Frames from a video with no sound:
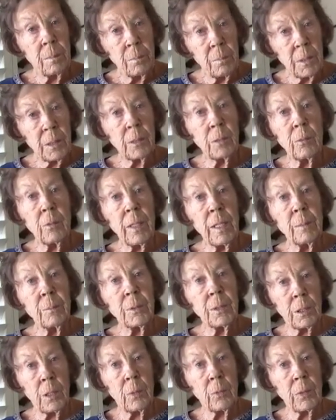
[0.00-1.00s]

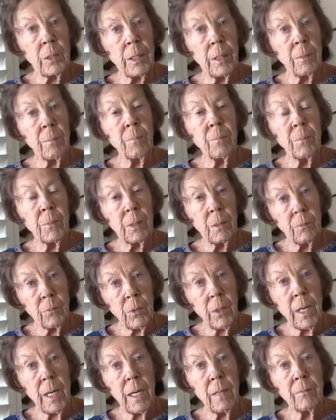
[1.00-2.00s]
milligrams of sodium
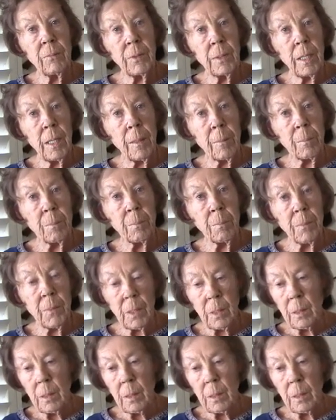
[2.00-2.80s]
for a half a cup.